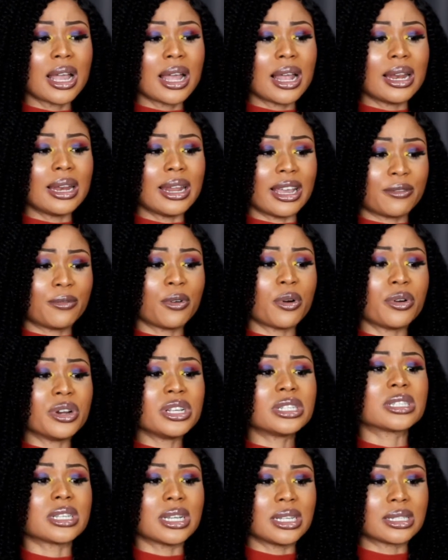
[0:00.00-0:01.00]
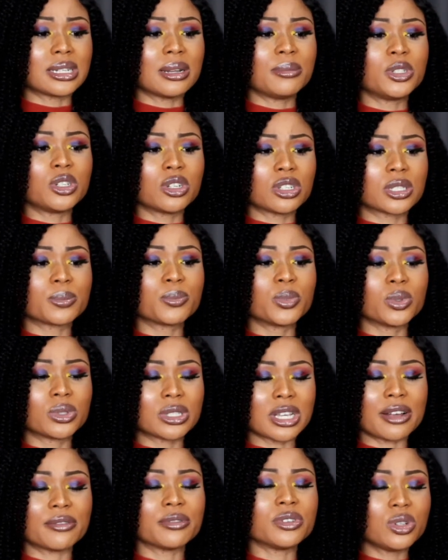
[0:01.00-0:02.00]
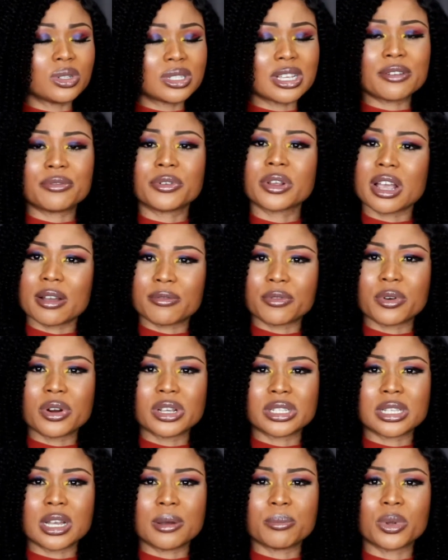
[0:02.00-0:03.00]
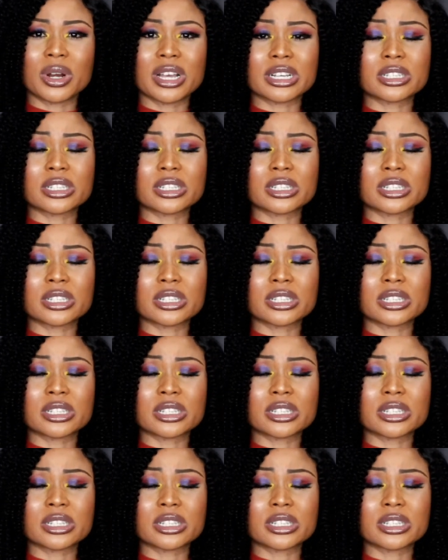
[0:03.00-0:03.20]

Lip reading: like, for instance, let me just use Africa for example. Like,